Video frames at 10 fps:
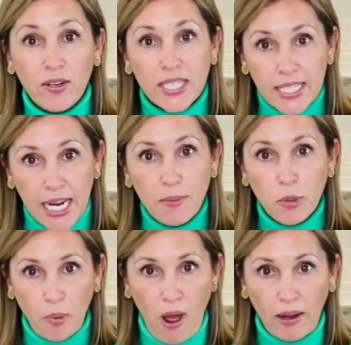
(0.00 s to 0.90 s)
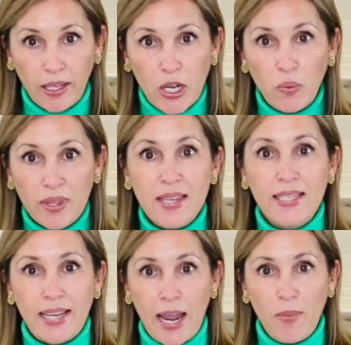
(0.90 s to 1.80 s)
steamed broccoli with the
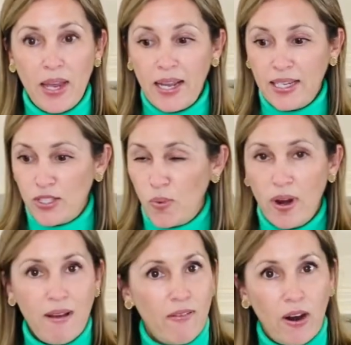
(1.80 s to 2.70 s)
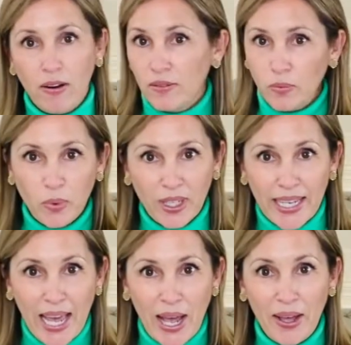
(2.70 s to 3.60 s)
salmon. It's one of our really
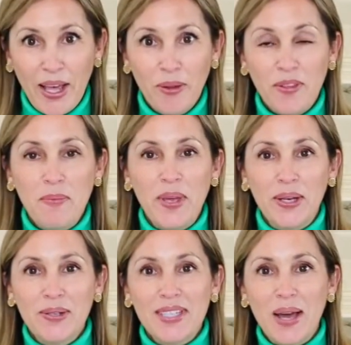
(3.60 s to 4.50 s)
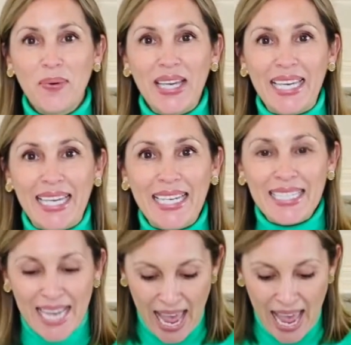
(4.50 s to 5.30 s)
healthy meals that we eat.